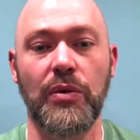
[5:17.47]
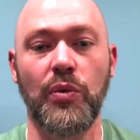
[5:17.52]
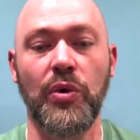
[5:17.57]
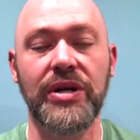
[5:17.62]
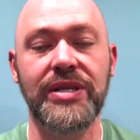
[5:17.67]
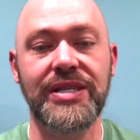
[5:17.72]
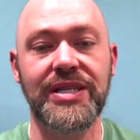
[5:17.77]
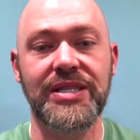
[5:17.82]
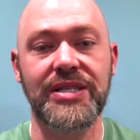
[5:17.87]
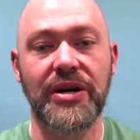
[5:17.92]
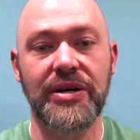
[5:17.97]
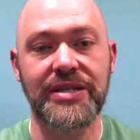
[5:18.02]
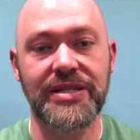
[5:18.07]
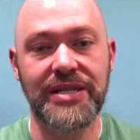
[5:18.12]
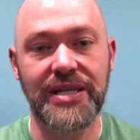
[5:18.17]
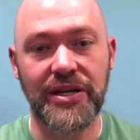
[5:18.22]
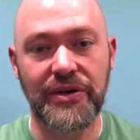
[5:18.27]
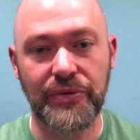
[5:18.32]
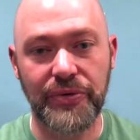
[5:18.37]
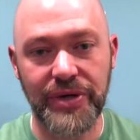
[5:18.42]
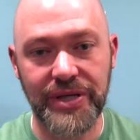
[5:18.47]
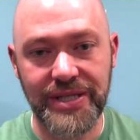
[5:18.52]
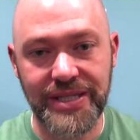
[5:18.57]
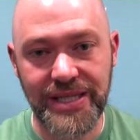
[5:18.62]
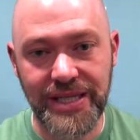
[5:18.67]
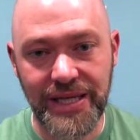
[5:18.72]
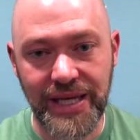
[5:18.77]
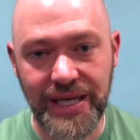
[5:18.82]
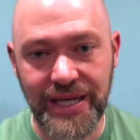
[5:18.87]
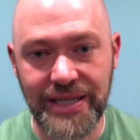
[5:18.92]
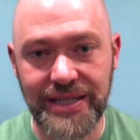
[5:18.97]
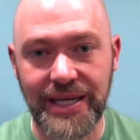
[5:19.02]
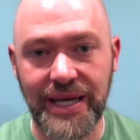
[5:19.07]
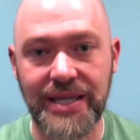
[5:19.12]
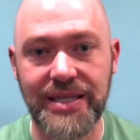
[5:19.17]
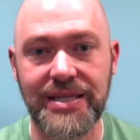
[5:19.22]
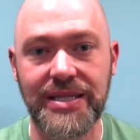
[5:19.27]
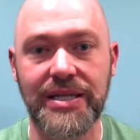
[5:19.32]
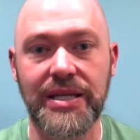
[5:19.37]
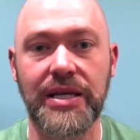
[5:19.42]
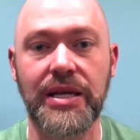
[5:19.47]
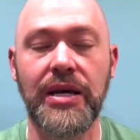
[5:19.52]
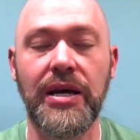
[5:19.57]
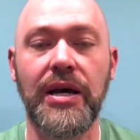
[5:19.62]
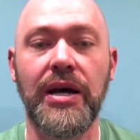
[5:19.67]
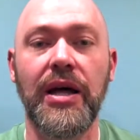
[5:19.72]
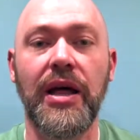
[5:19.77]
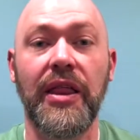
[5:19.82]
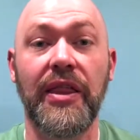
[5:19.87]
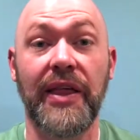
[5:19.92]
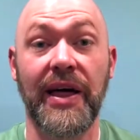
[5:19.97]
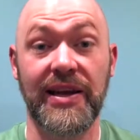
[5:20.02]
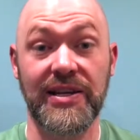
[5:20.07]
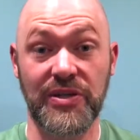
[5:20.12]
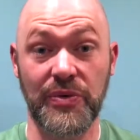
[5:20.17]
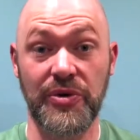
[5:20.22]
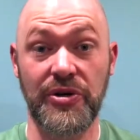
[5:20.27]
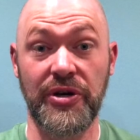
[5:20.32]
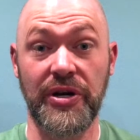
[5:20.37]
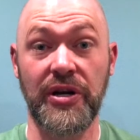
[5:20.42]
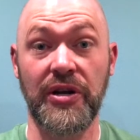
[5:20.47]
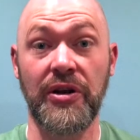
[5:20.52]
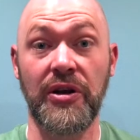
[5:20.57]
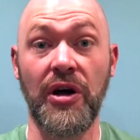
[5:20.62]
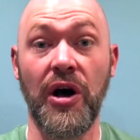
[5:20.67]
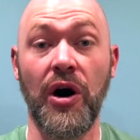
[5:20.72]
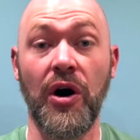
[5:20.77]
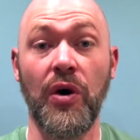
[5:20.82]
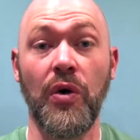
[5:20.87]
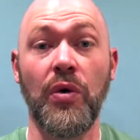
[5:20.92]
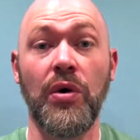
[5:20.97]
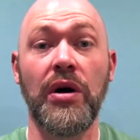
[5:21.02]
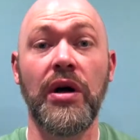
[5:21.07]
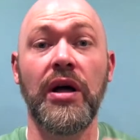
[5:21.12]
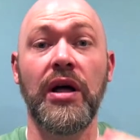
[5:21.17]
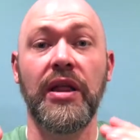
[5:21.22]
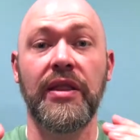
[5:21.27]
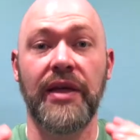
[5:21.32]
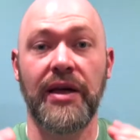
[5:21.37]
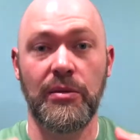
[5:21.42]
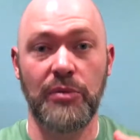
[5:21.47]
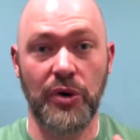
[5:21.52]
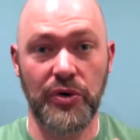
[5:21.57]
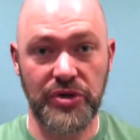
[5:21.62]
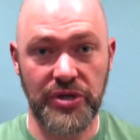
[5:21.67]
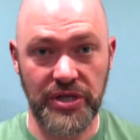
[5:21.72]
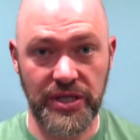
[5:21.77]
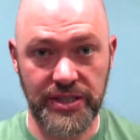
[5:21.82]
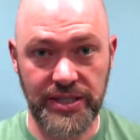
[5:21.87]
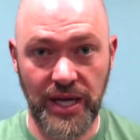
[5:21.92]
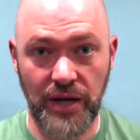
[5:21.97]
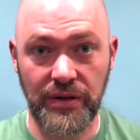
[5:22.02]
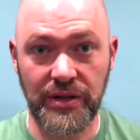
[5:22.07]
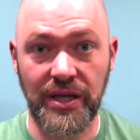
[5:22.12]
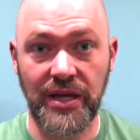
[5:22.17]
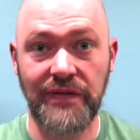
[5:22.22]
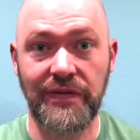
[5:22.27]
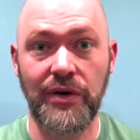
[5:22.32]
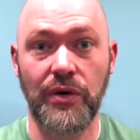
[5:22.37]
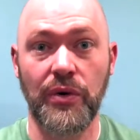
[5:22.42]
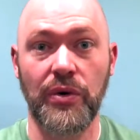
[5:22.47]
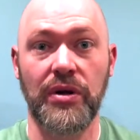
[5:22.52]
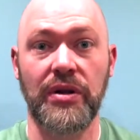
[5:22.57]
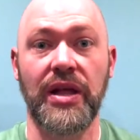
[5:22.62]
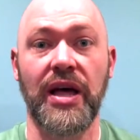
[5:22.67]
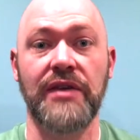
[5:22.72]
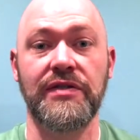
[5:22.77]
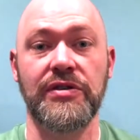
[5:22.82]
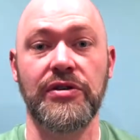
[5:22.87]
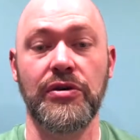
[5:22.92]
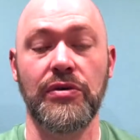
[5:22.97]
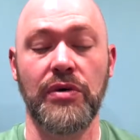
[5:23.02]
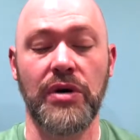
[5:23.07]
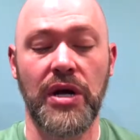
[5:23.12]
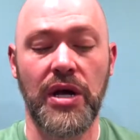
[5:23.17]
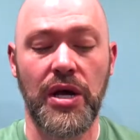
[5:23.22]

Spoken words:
Once it starts decreasing in intensity, that is when you're going to know that emotion is now leaving or left you.